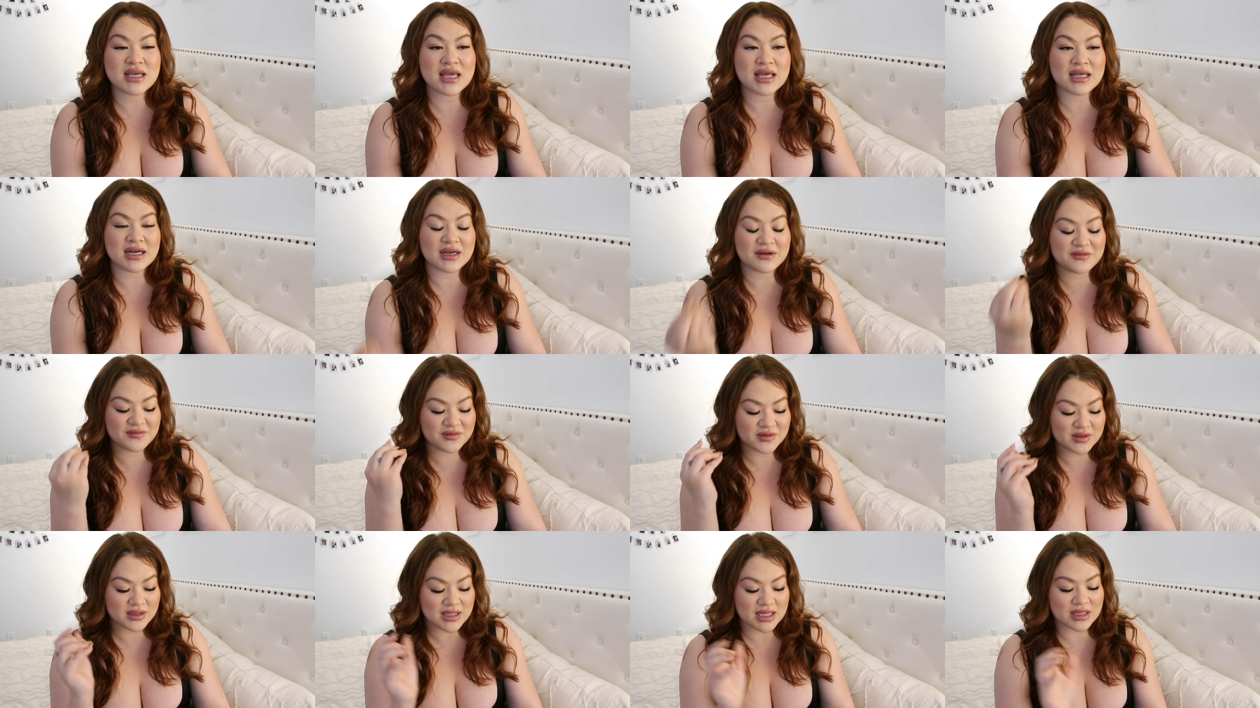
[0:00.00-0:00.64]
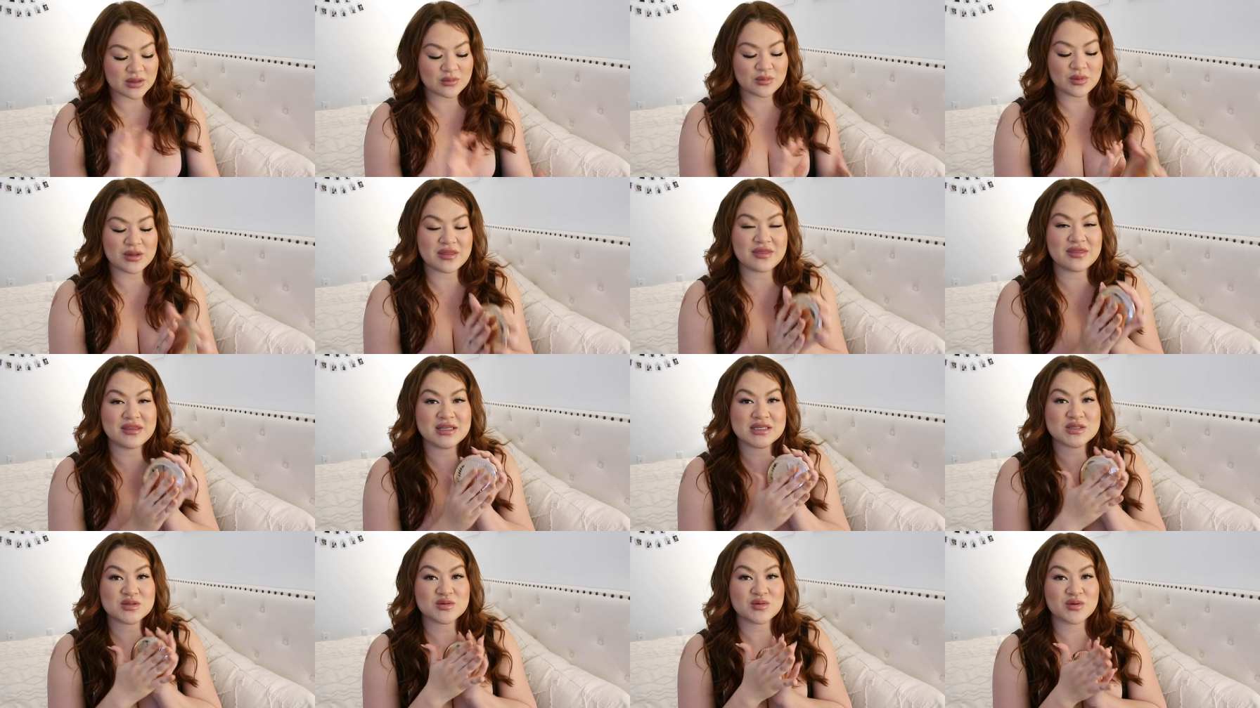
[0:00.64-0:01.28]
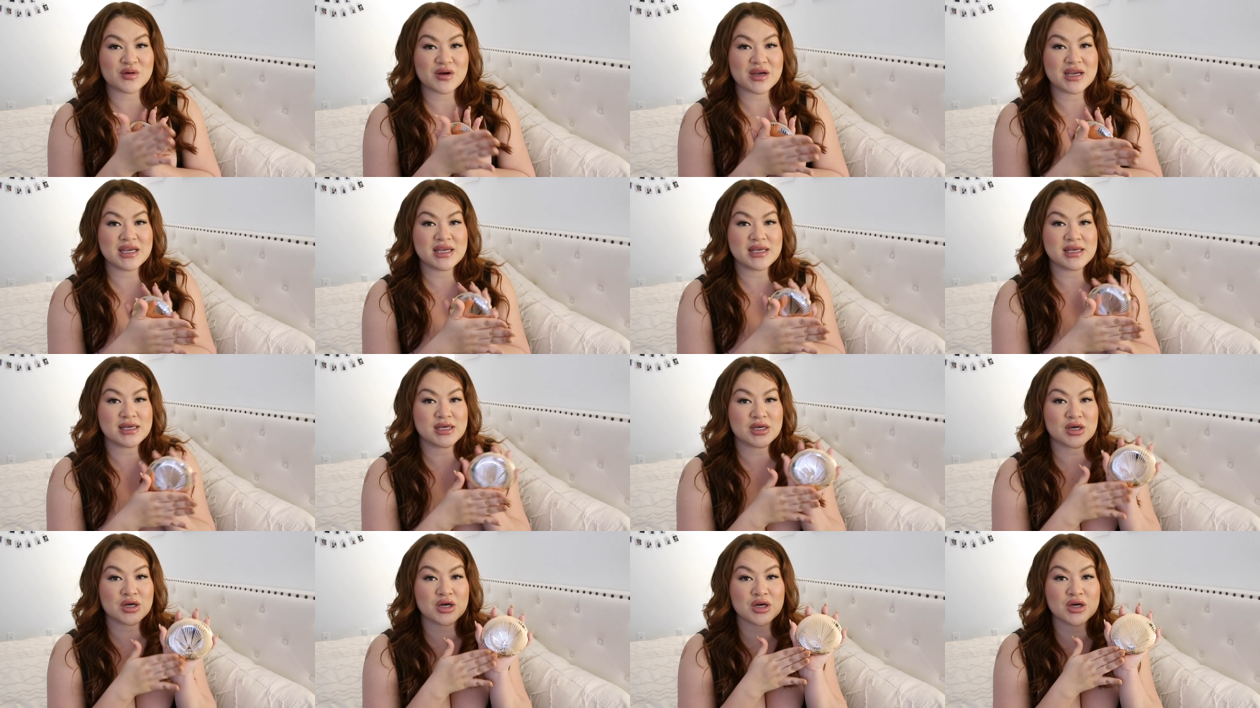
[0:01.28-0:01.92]
And I feel like with this one right
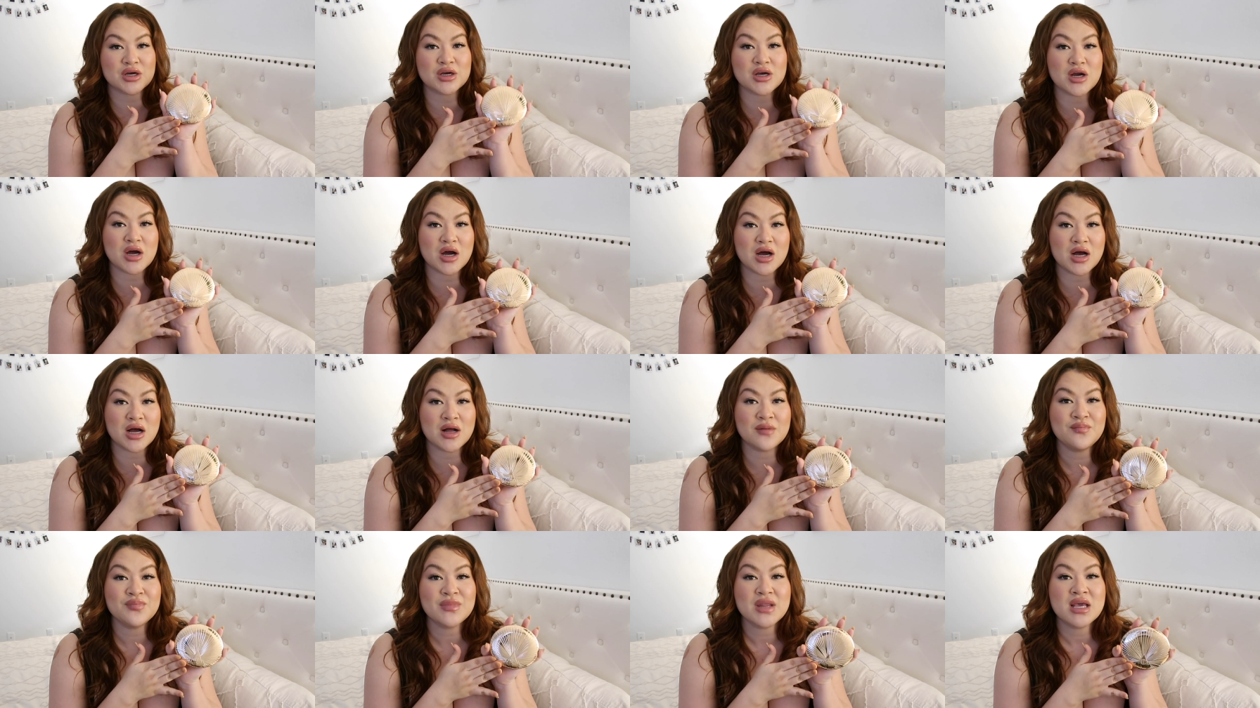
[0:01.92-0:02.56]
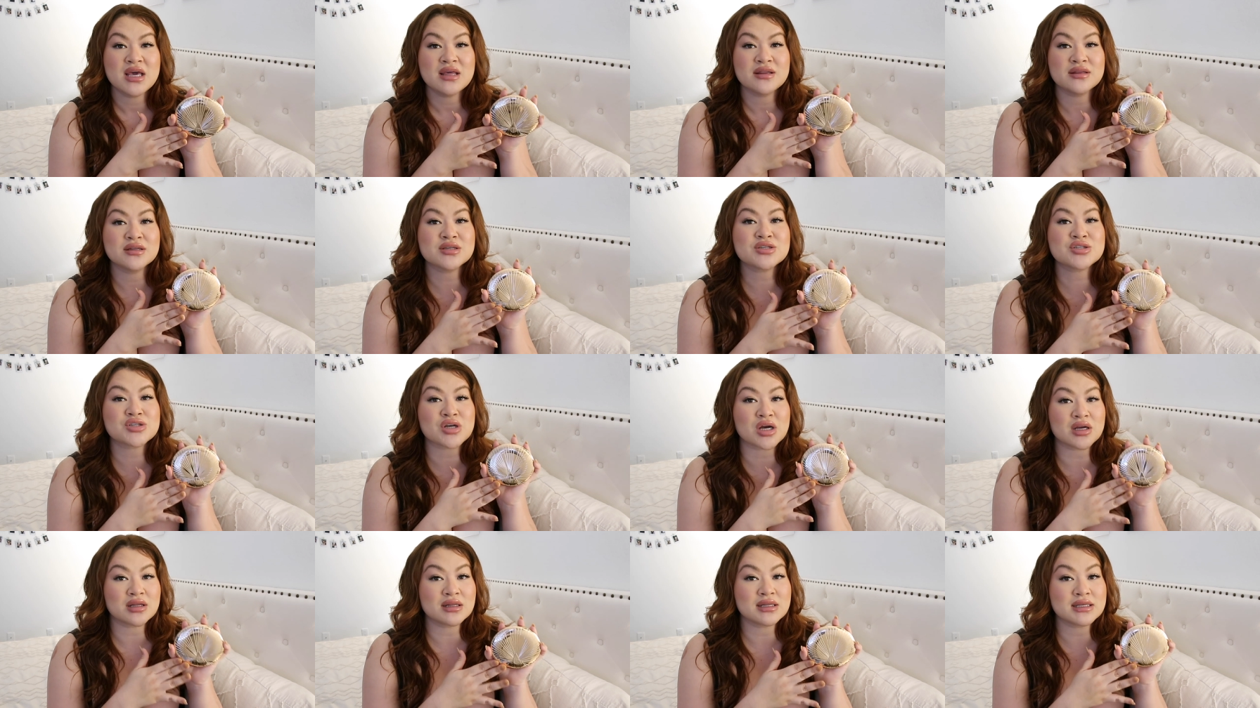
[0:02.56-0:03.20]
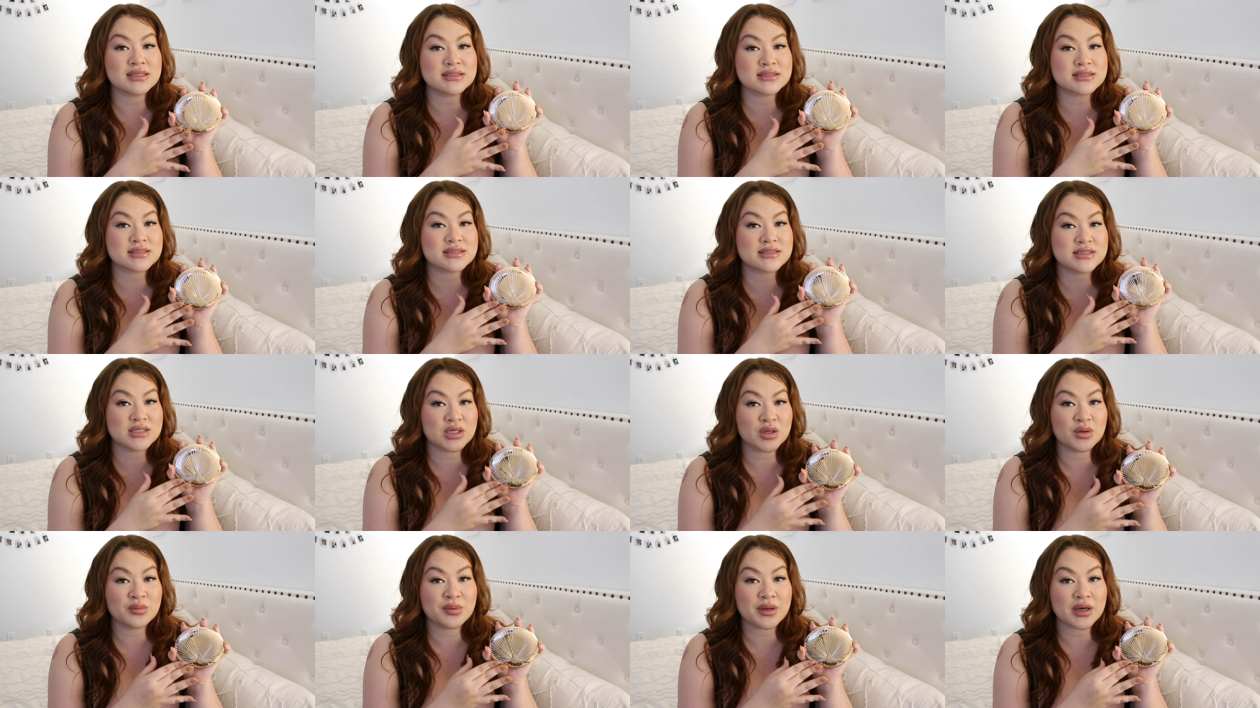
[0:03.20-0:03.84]
here, y'all, the Charlotte
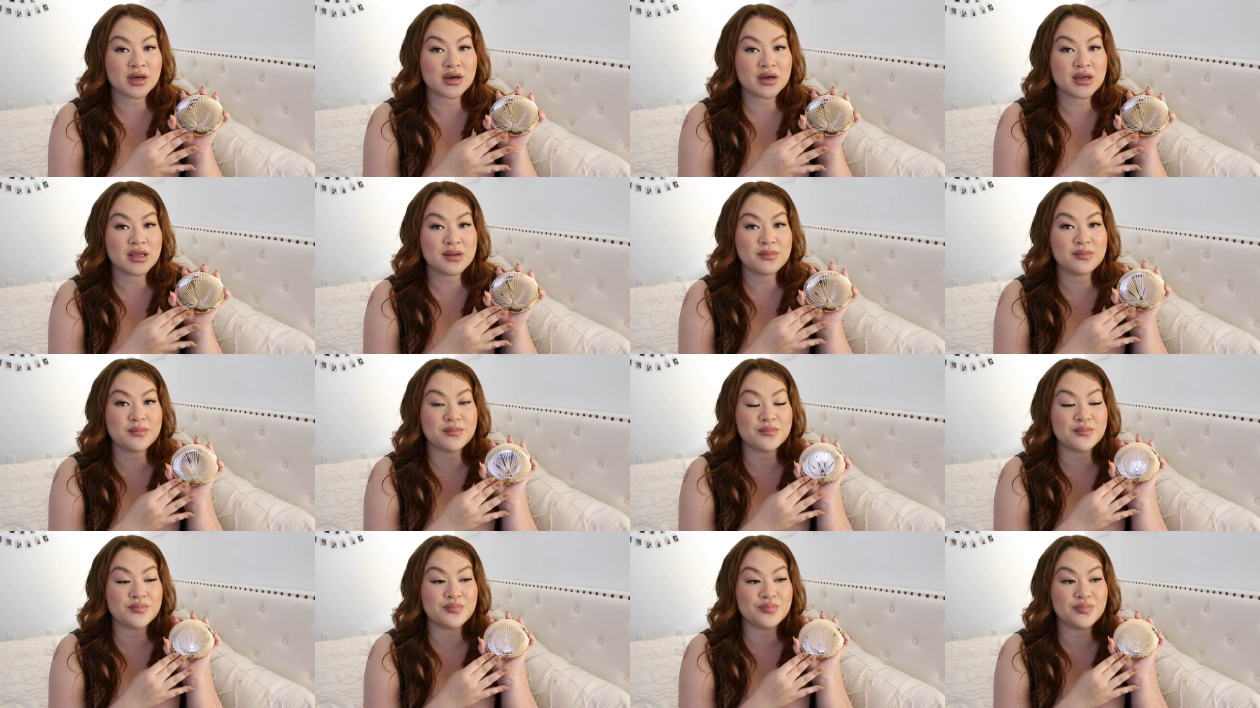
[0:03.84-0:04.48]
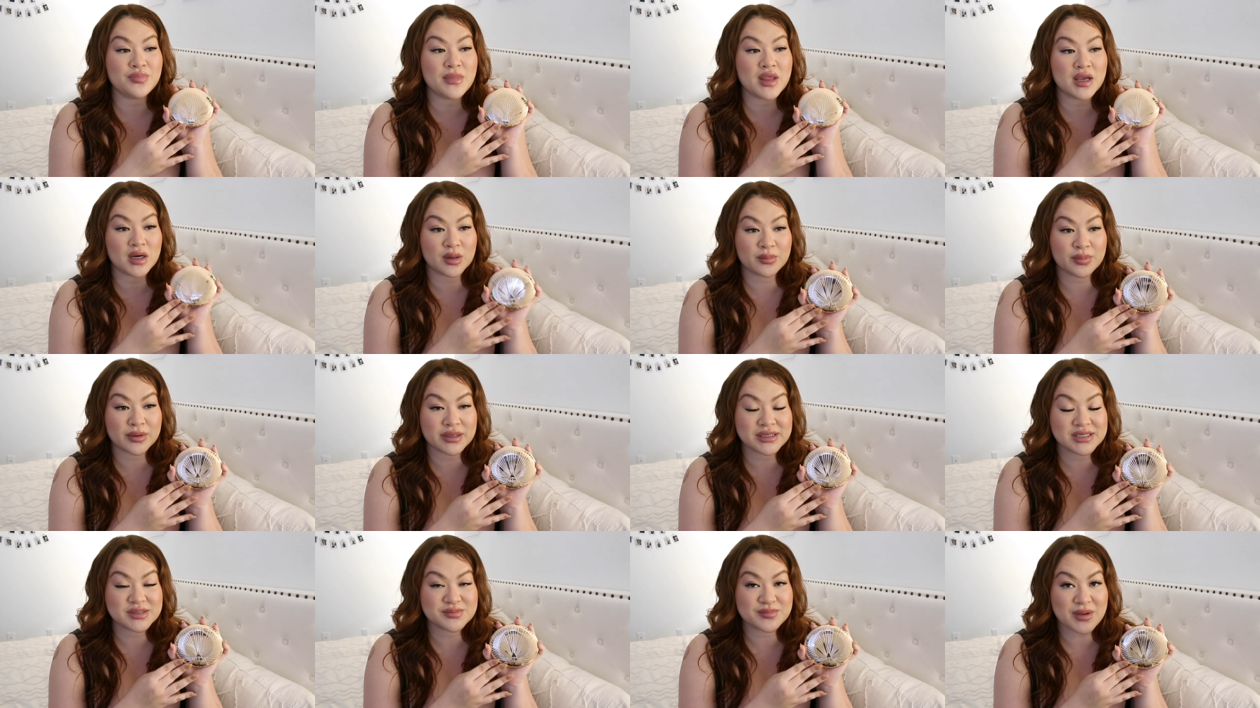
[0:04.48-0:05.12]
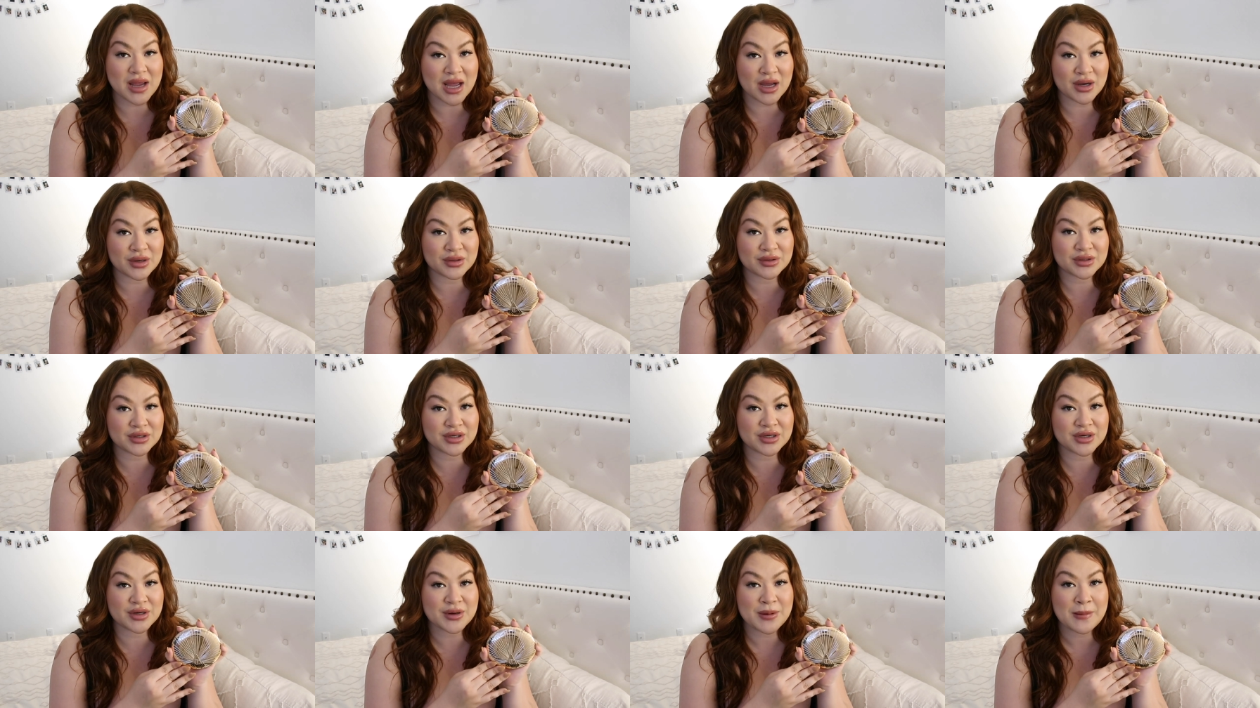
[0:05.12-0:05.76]
Tilbury airbrush
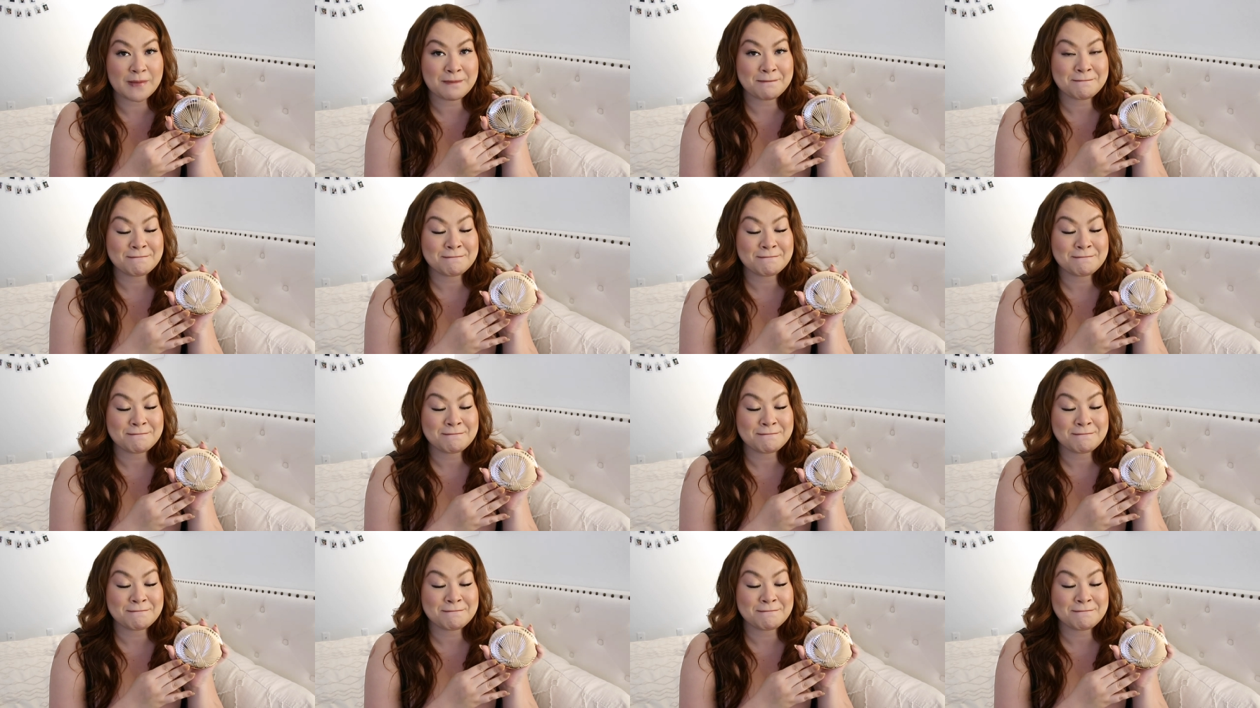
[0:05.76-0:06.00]
powder,